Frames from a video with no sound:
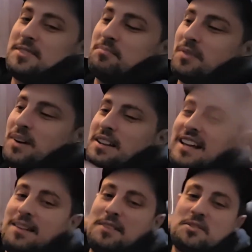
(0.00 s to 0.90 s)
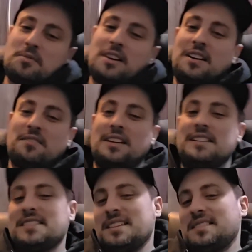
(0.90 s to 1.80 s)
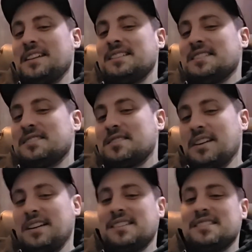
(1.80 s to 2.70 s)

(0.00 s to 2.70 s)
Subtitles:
of brain damage where I don't really see things as things.